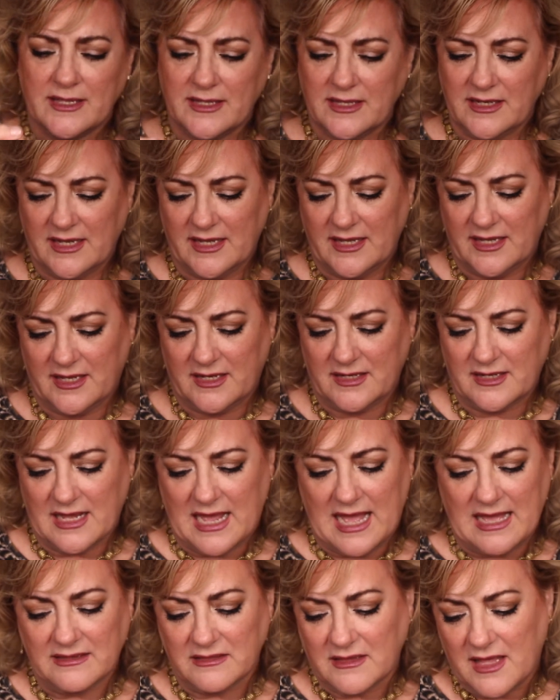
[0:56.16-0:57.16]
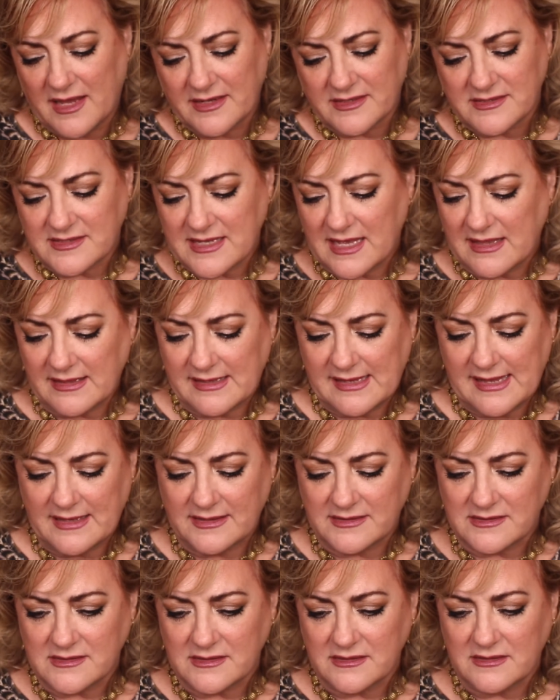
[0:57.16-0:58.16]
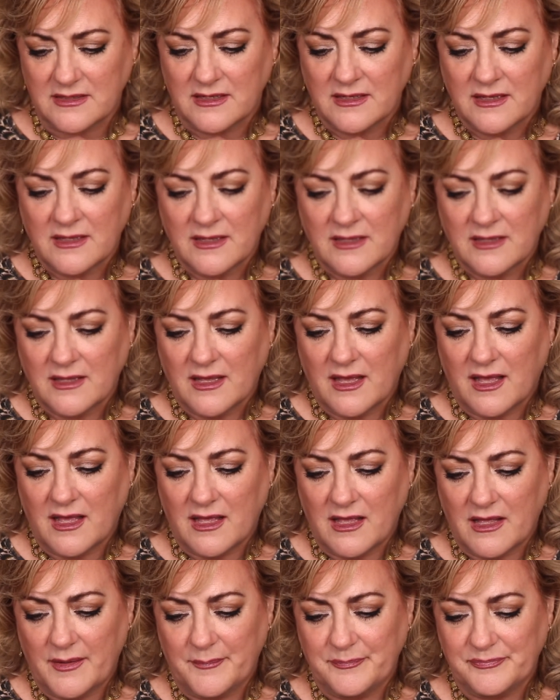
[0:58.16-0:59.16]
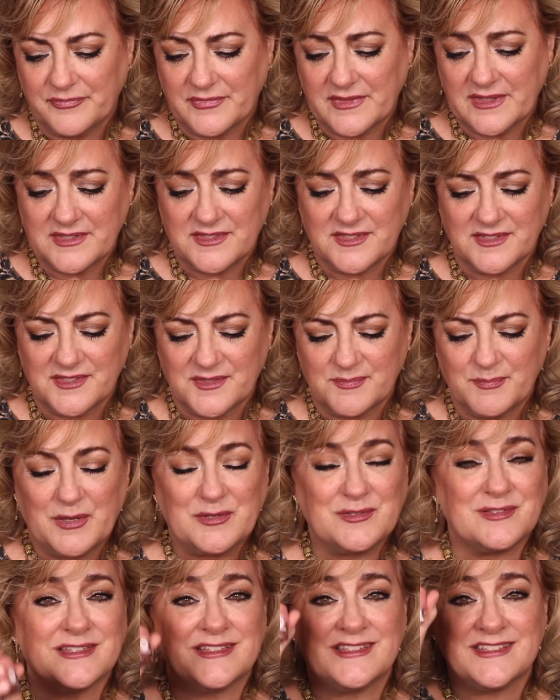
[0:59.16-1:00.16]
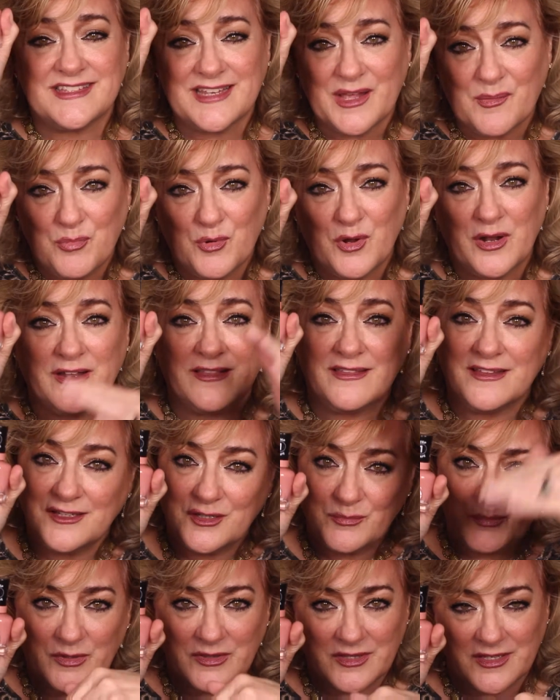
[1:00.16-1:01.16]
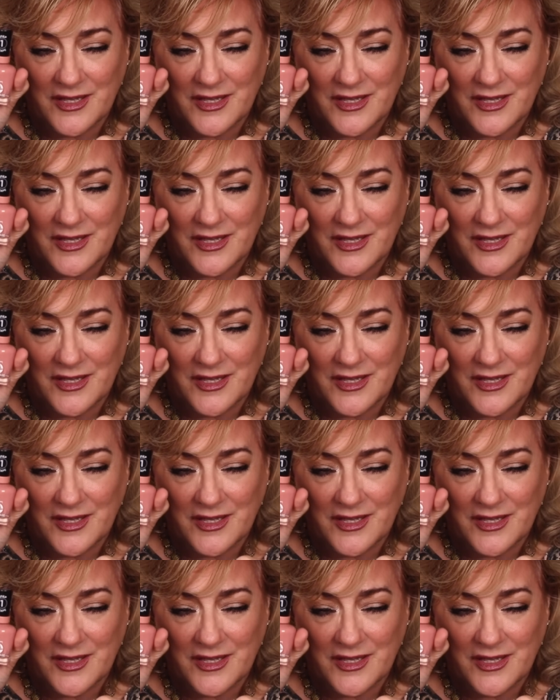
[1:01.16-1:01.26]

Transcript: it, and I like Sally Hansen um, this is supposedly step one, and then you put the